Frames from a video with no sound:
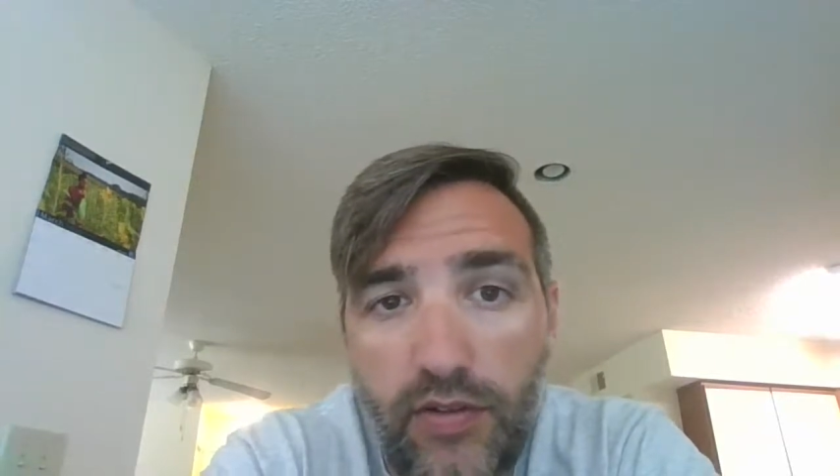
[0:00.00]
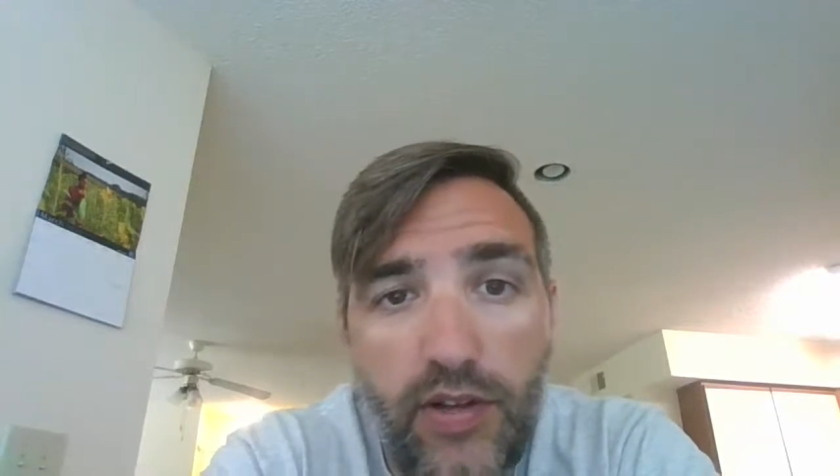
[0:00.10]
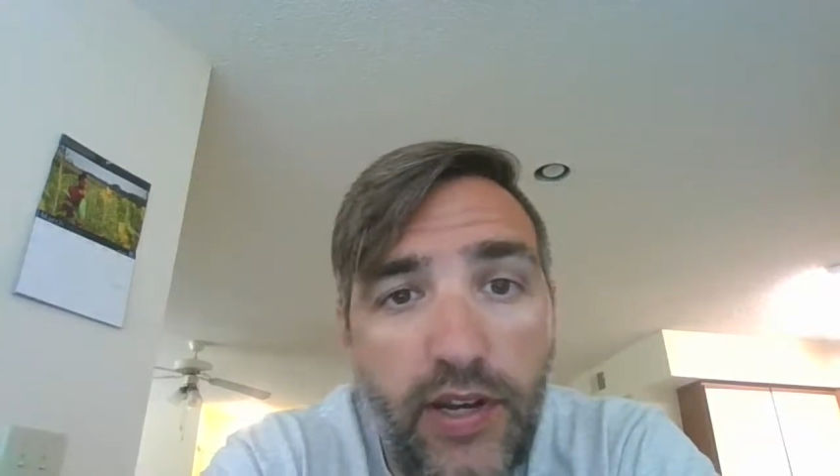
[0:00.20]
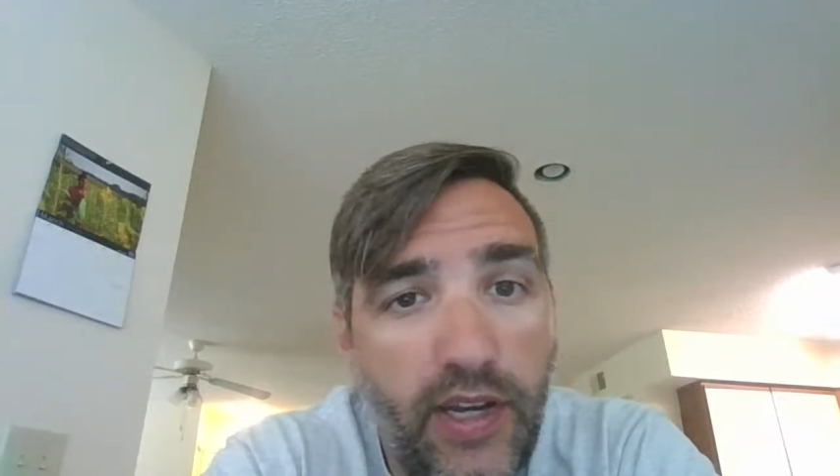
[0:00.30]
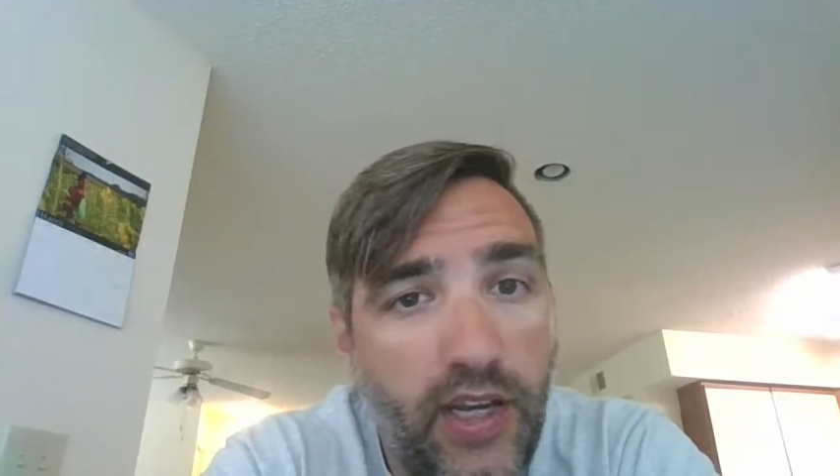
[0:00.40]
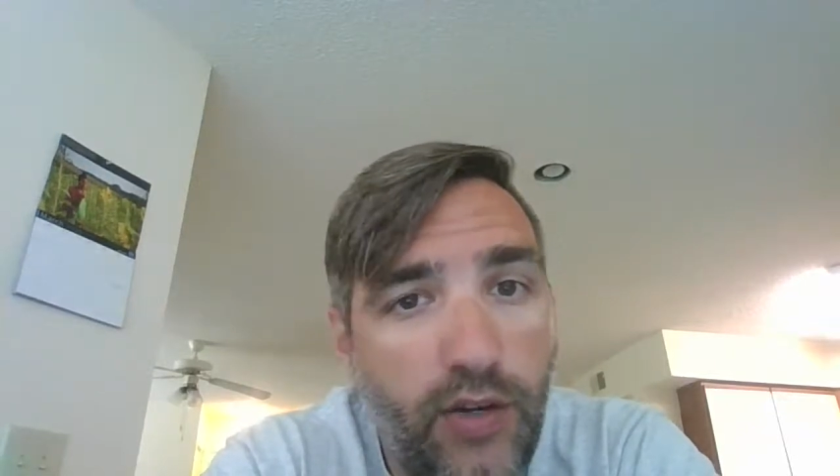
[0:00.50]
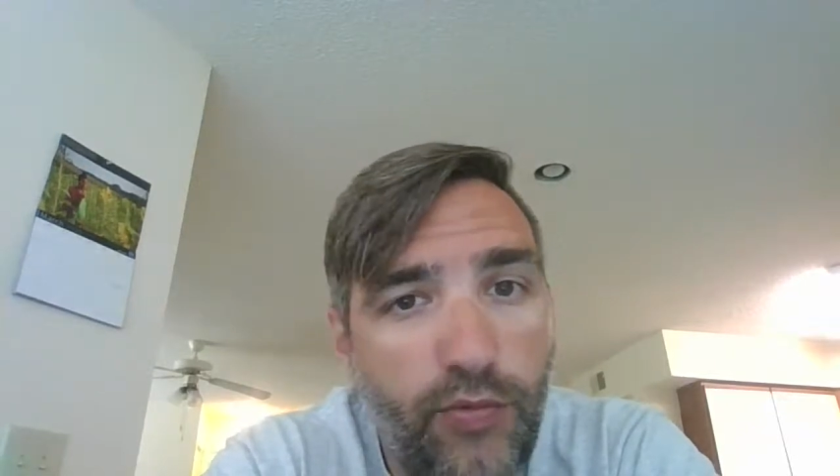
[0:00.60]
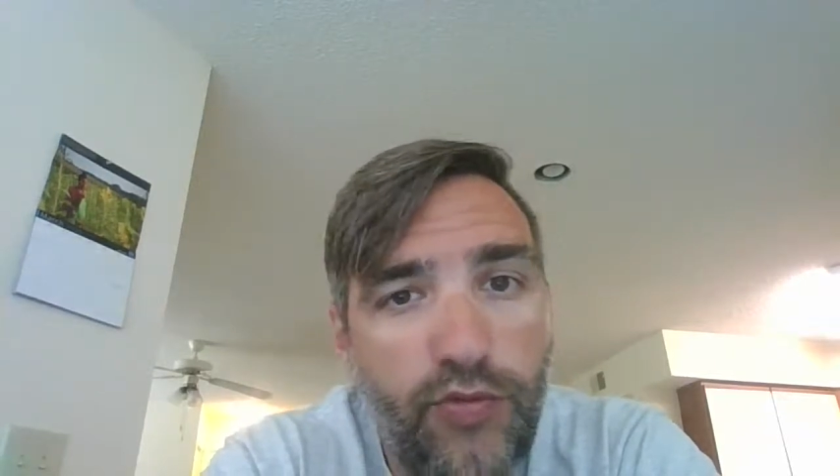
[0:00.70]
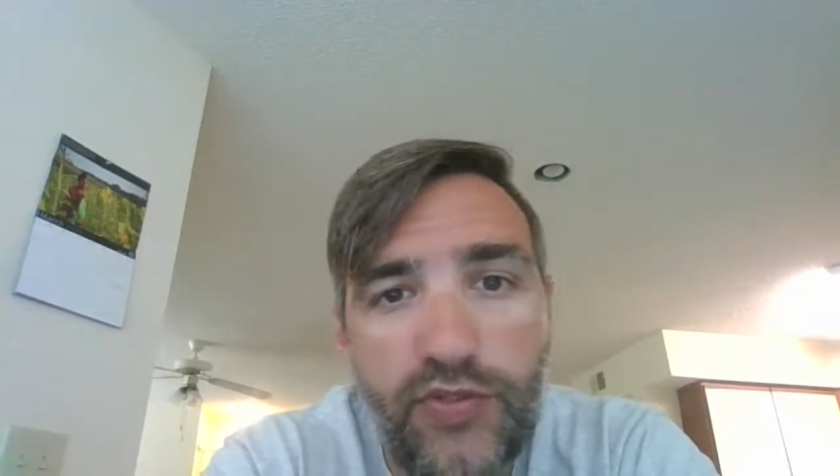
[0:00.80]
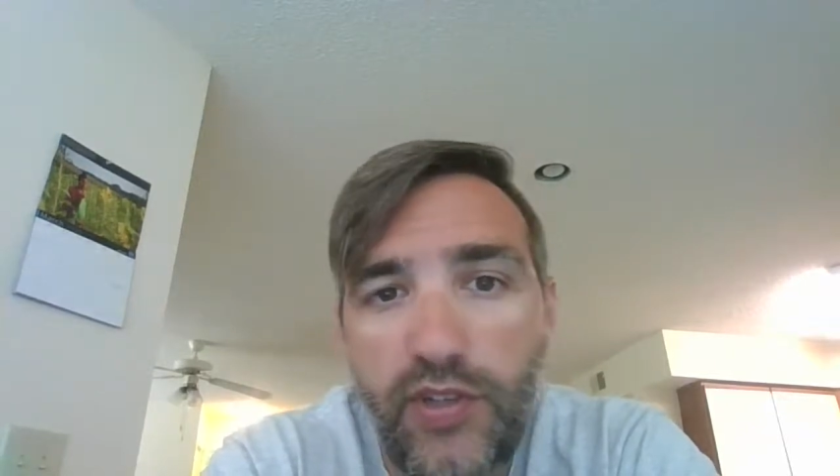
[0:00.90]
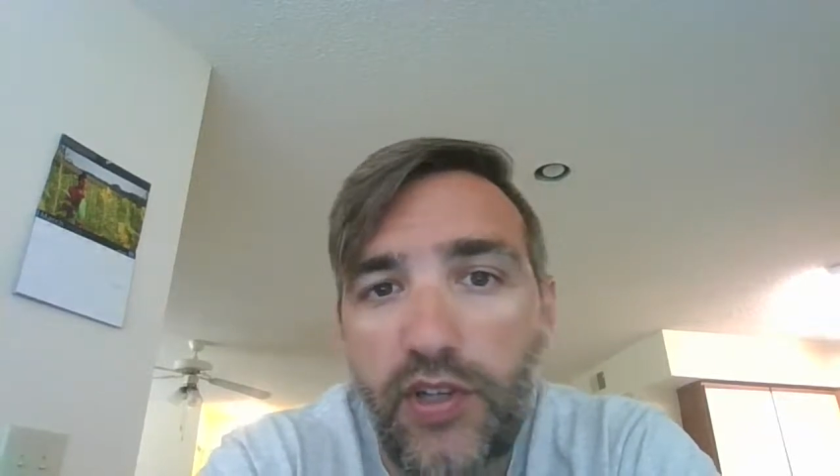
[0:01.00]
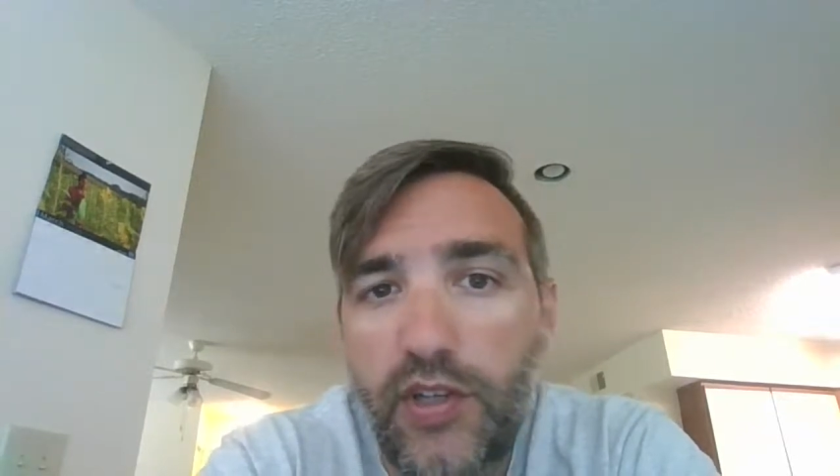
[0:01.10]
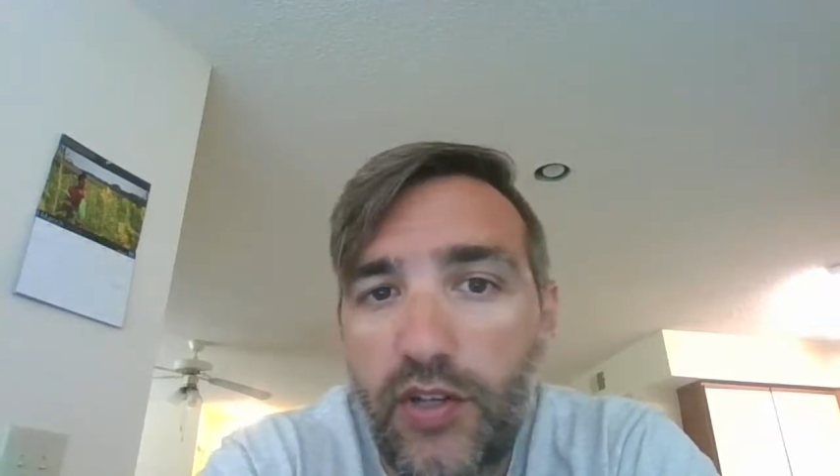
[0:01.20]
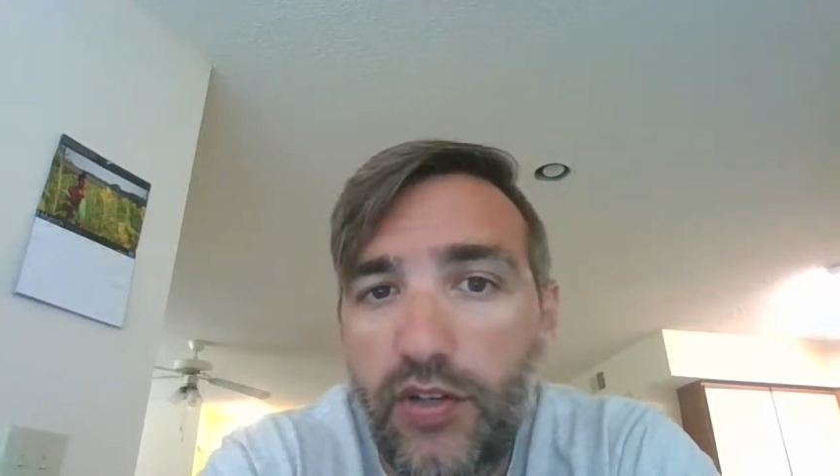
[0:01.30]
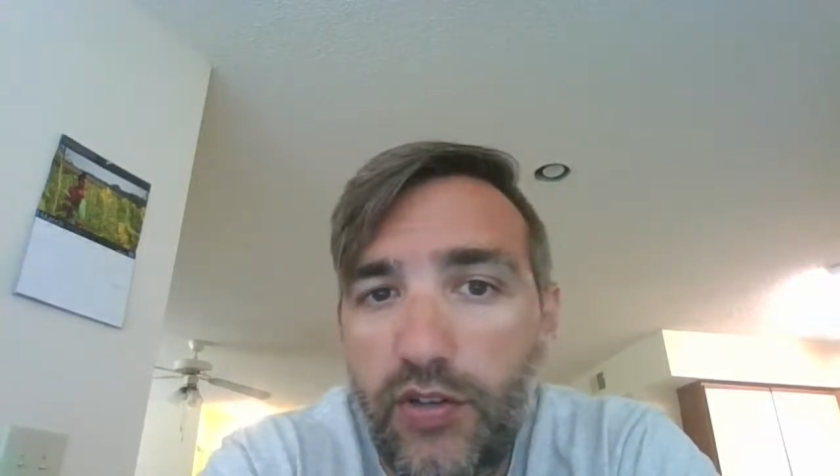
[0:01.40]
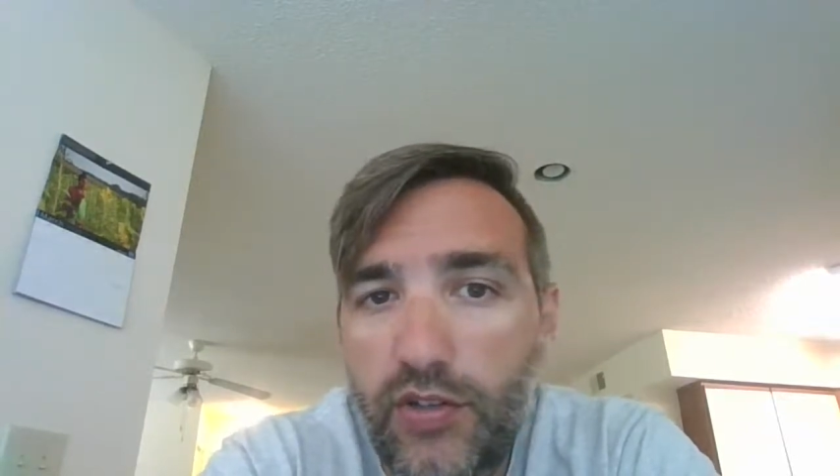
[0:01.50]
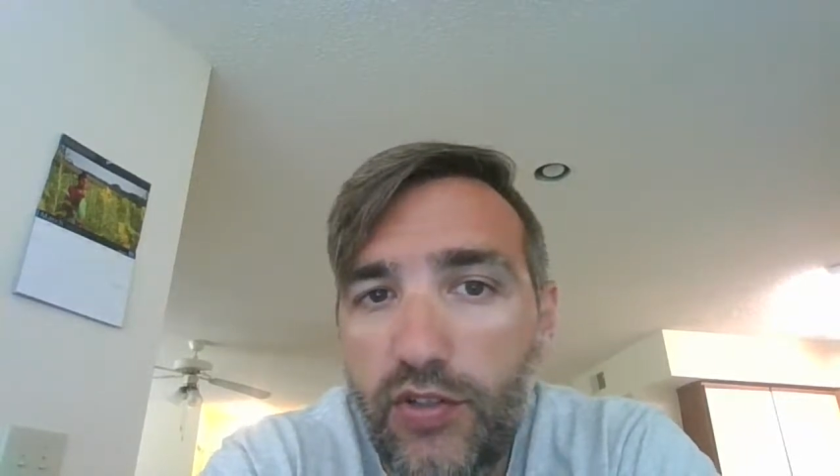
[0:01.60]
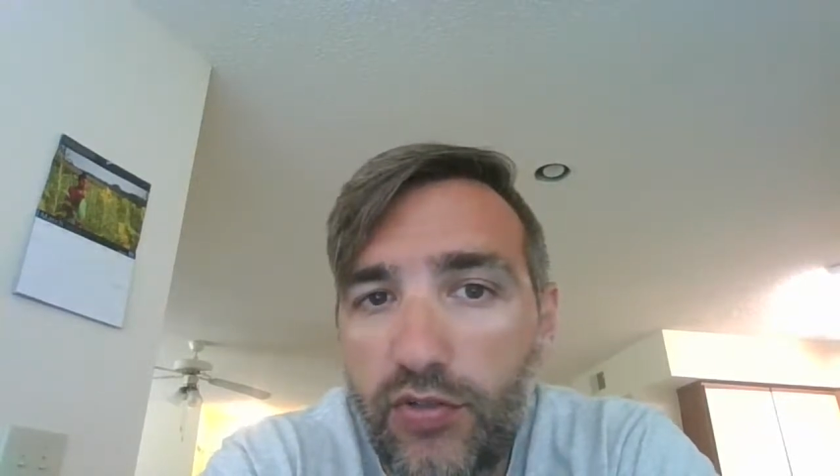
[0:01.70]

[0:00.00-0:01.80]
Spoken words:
A lot of animals use